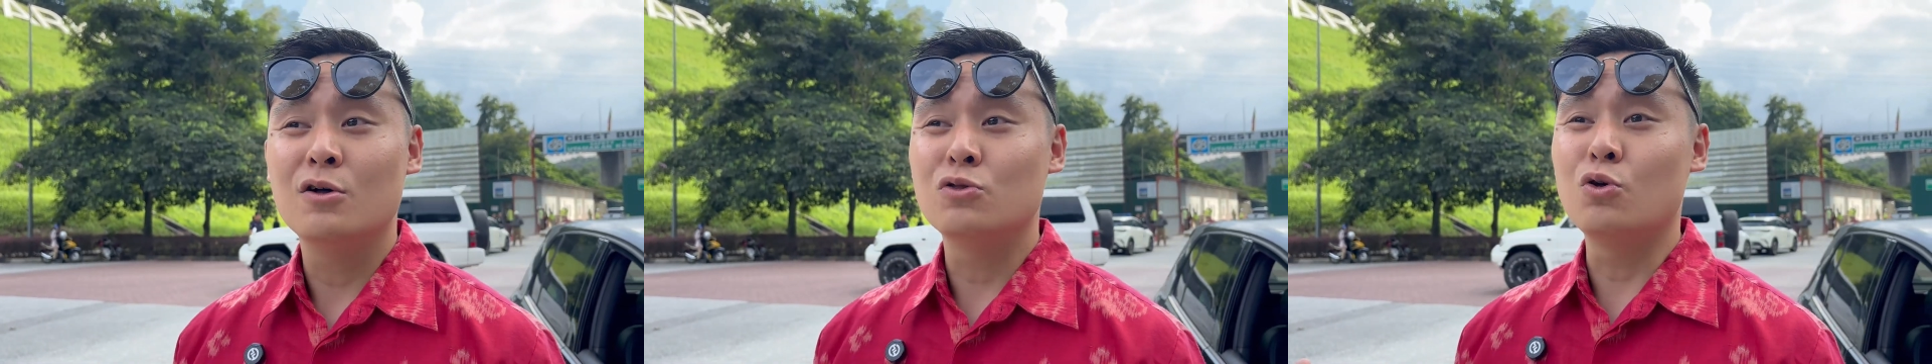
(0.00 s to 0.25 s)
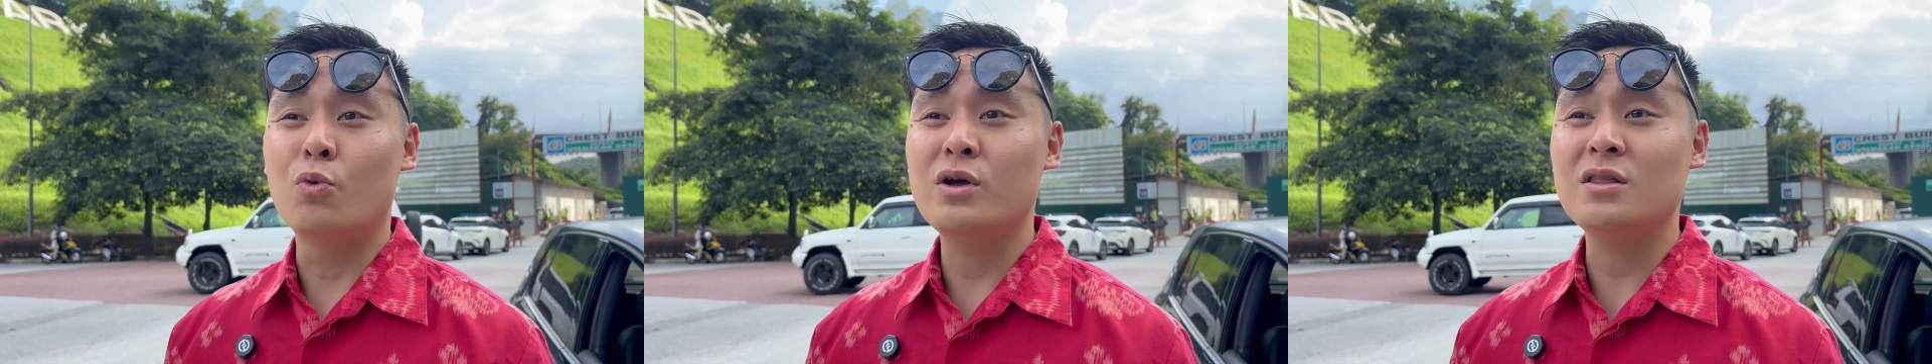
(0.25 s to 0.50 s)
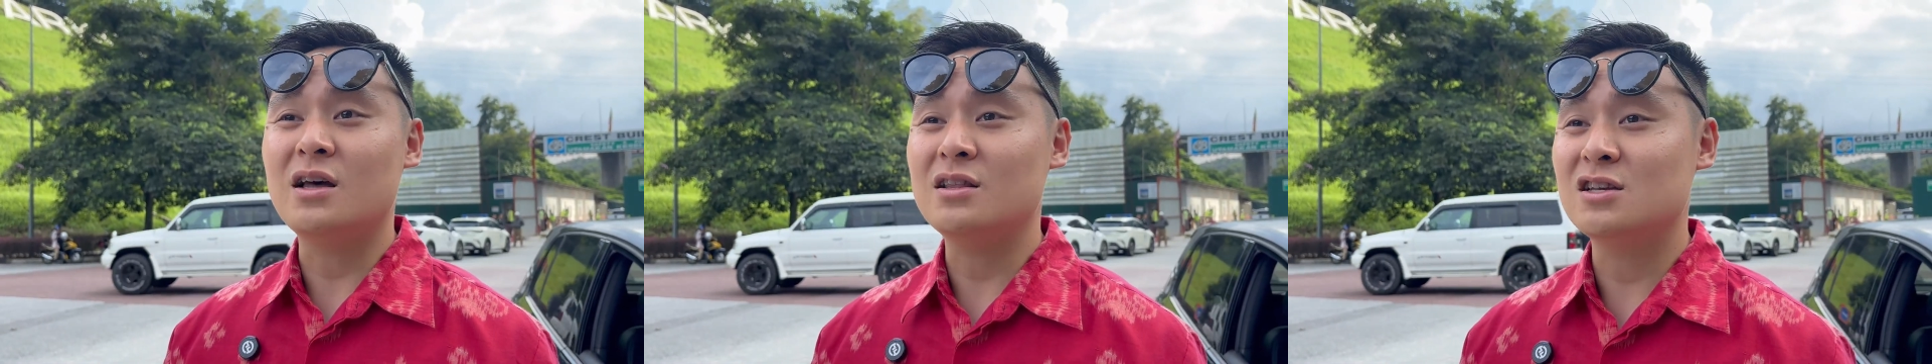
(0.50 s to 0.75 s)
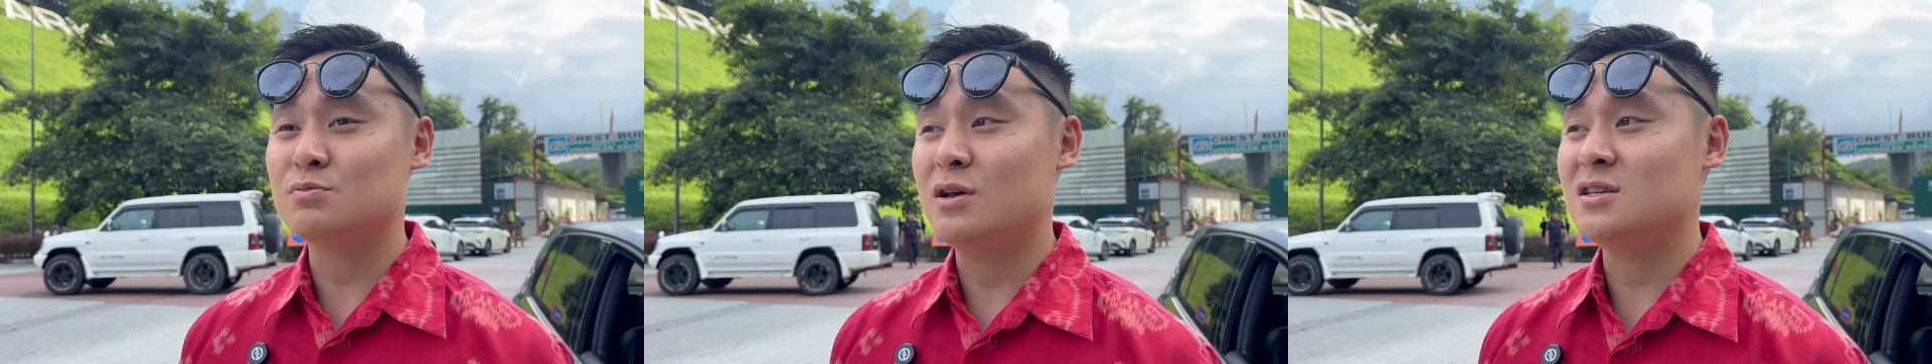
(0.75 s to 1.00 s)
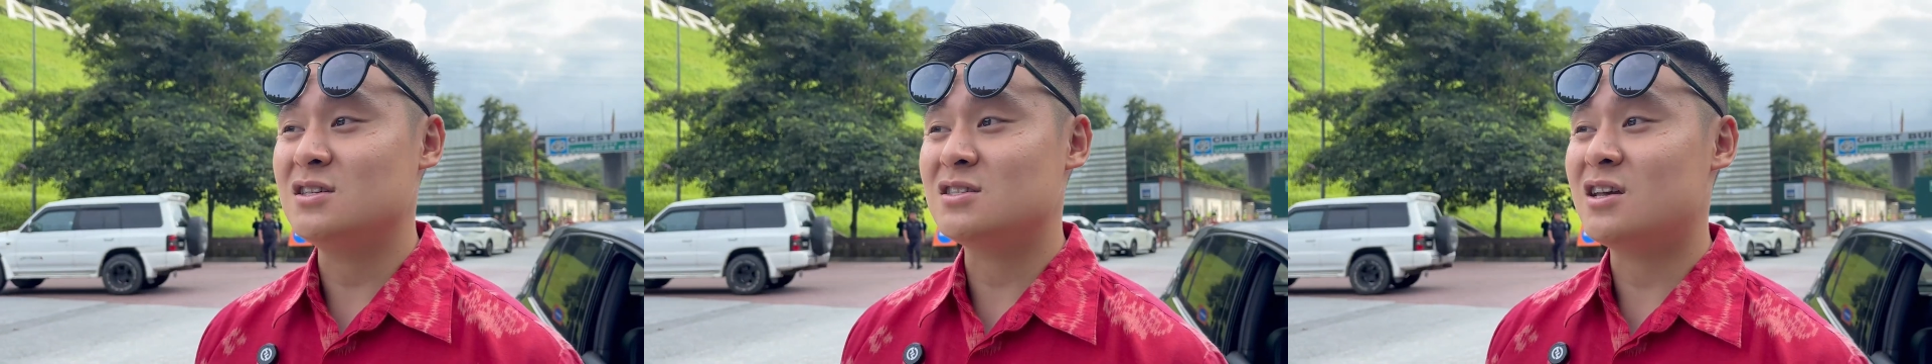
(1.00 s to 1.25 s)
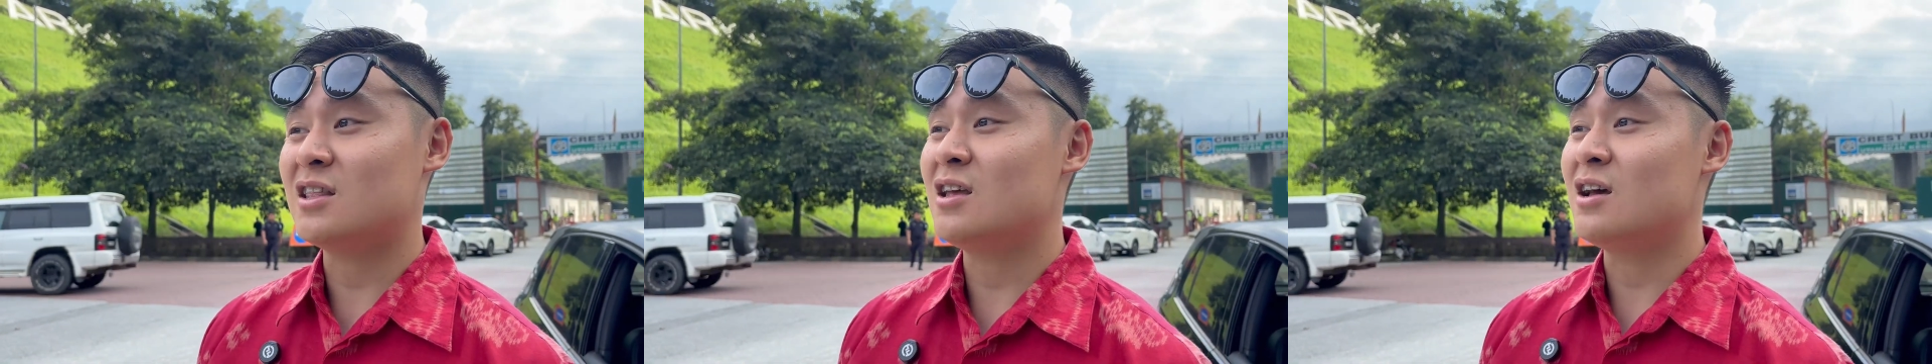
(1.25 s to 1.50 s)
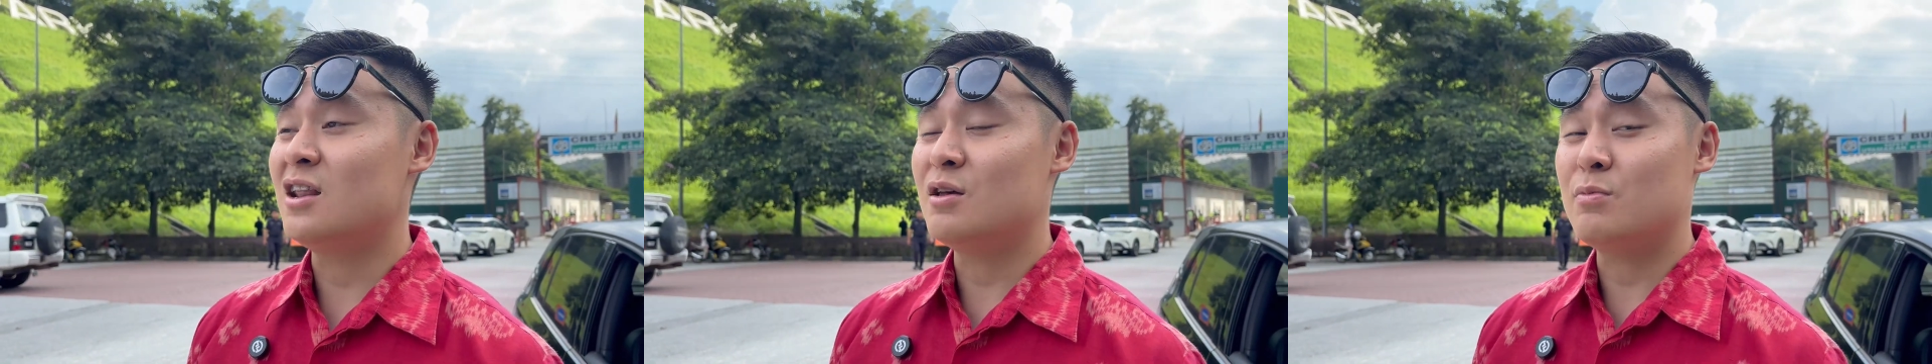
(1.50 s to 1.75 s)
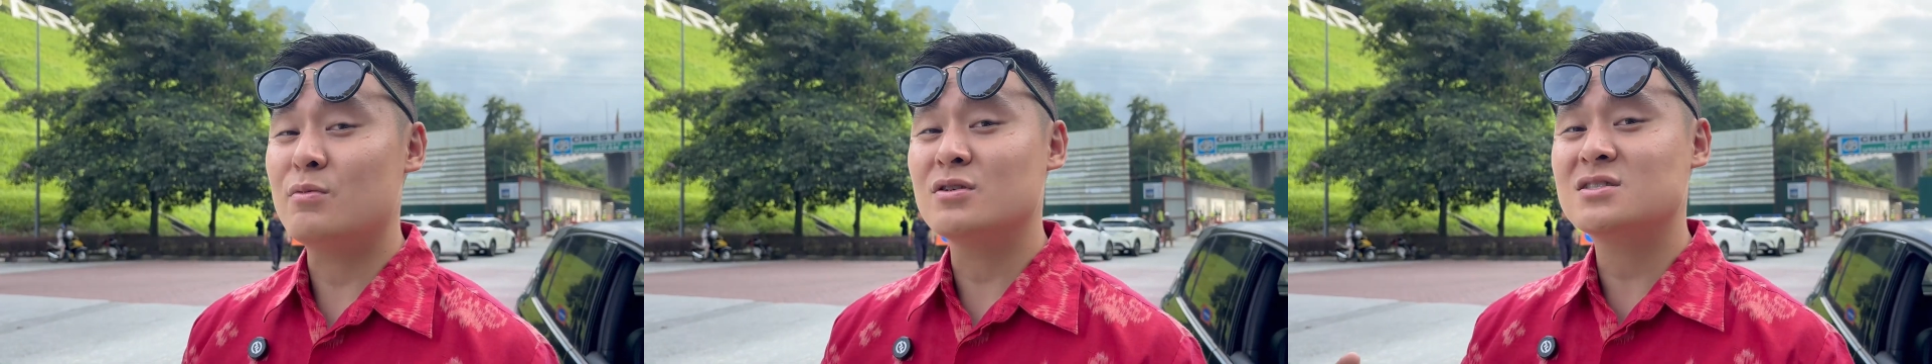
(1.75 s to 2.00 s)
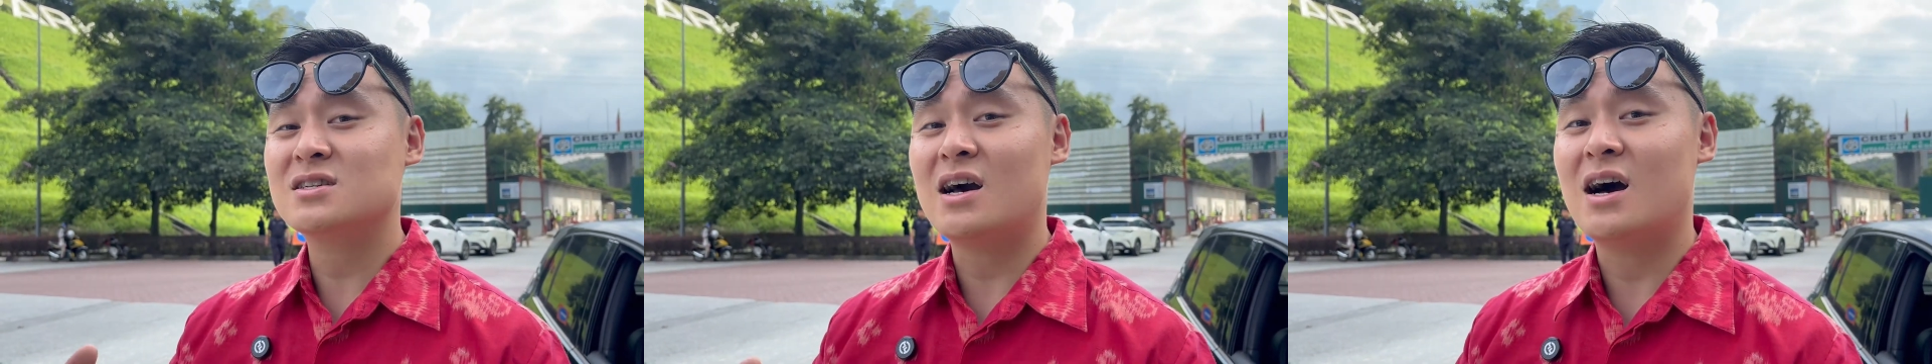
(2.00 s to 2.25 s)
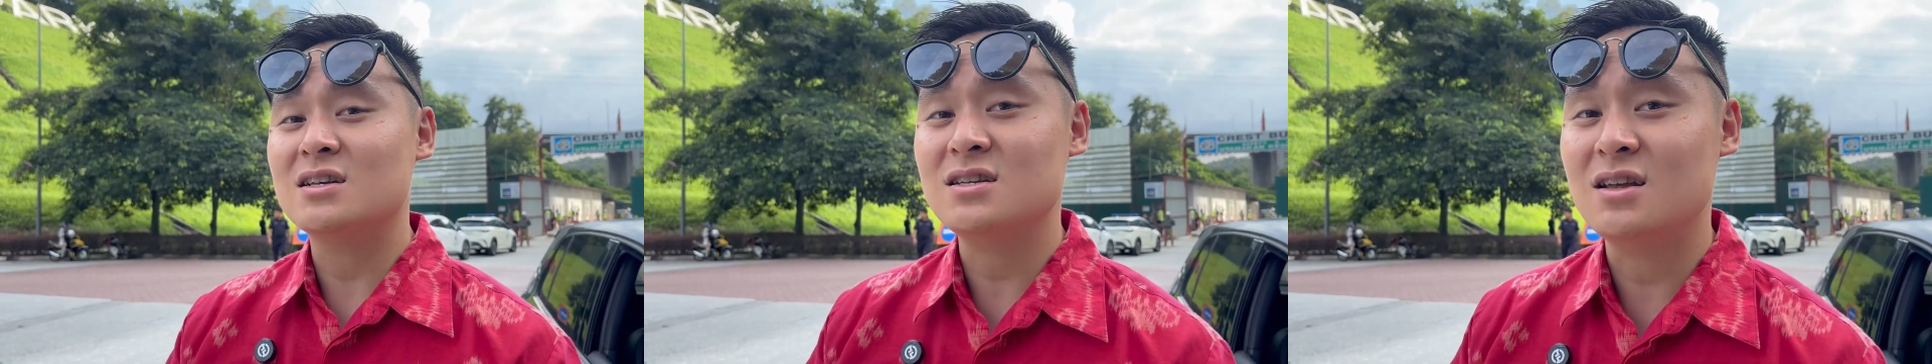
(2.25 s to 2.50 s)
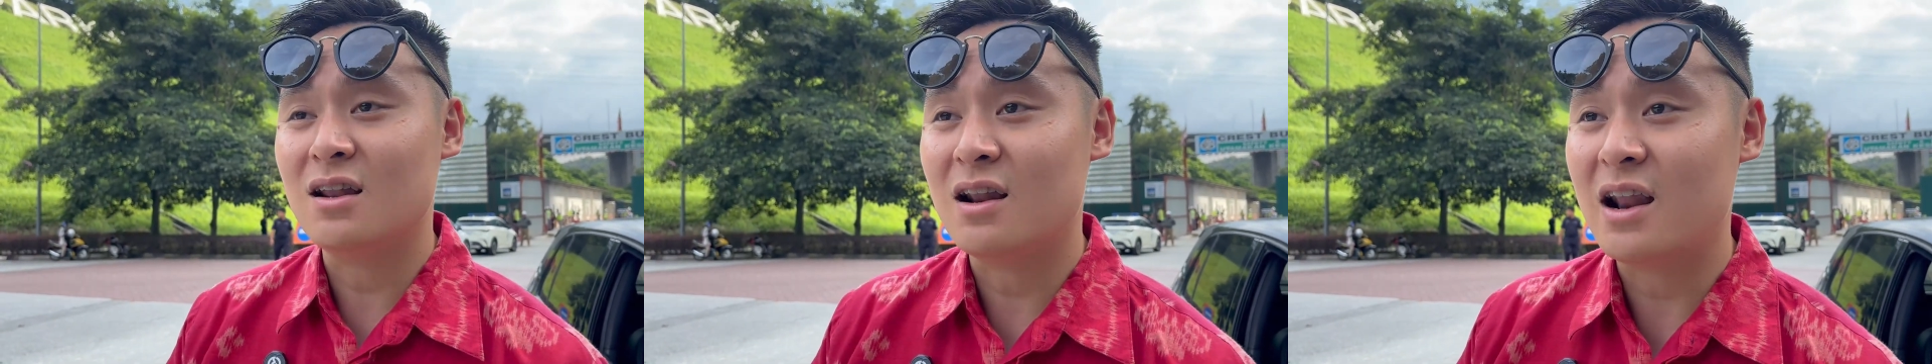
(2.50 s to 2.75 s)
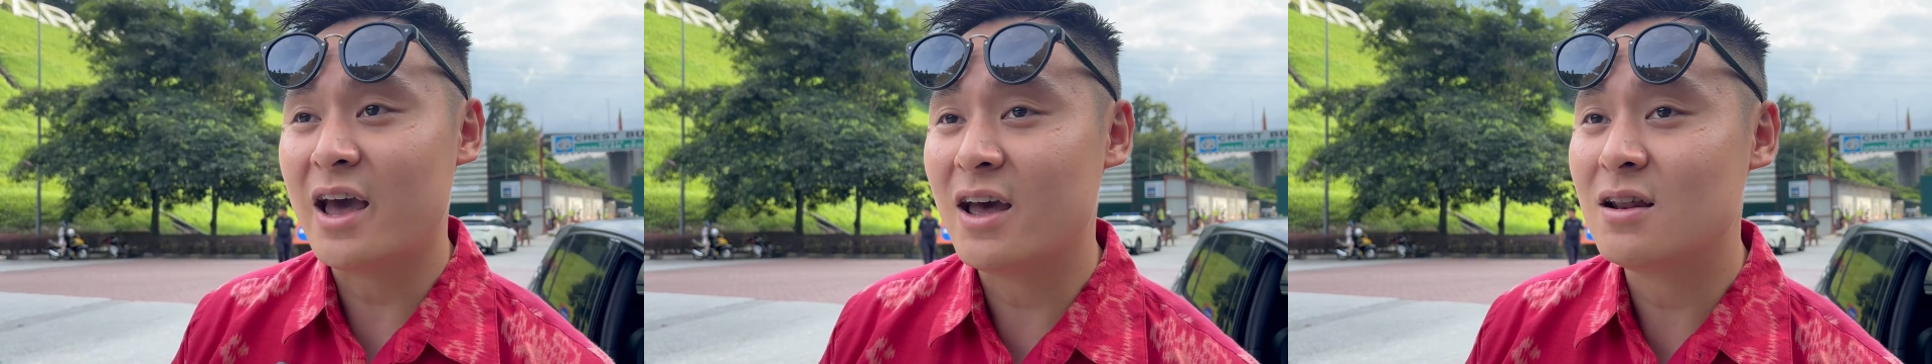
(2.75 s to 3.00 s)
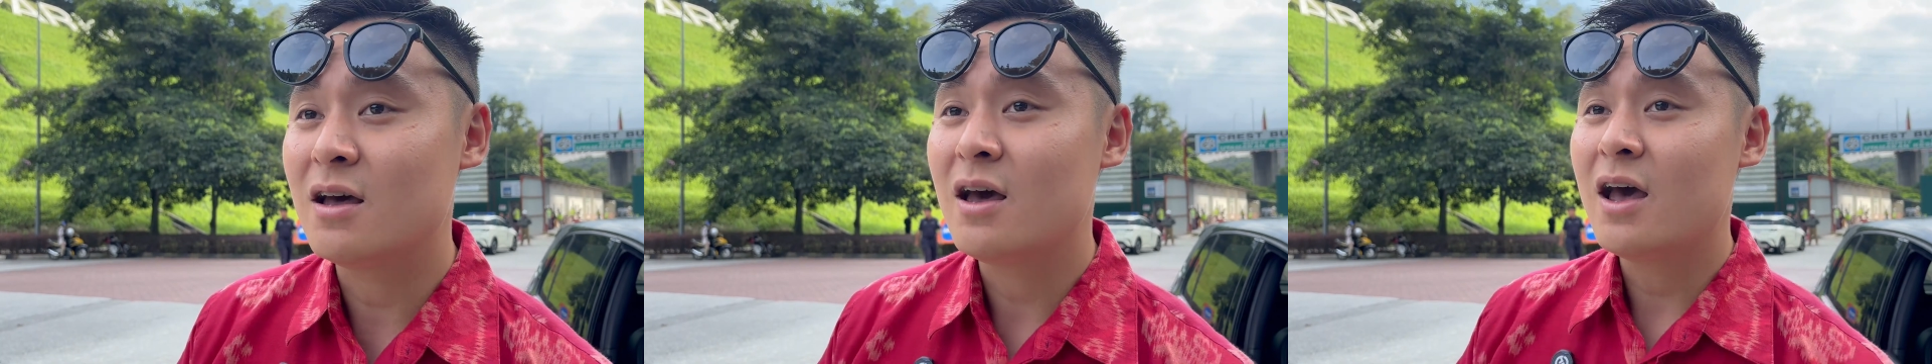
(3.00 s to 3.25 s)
knowing that this space is getting a little bit more scarce in land,